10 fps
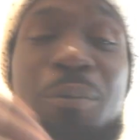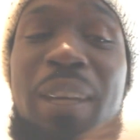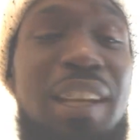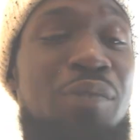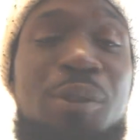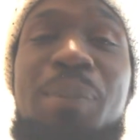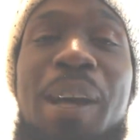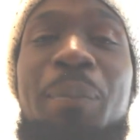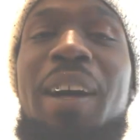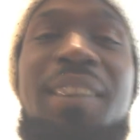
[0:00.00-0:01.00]
the way they dropped
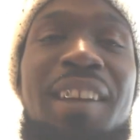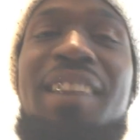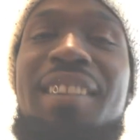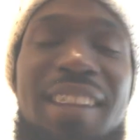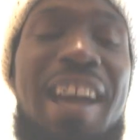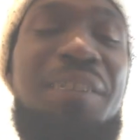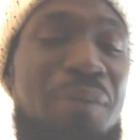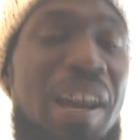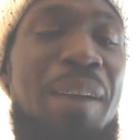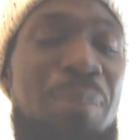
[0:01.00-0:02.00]
that, man. Nice
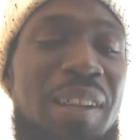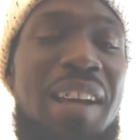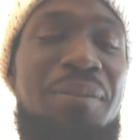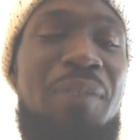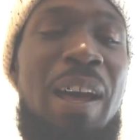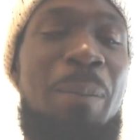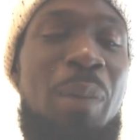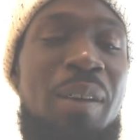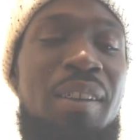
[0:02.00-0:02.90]
vibe.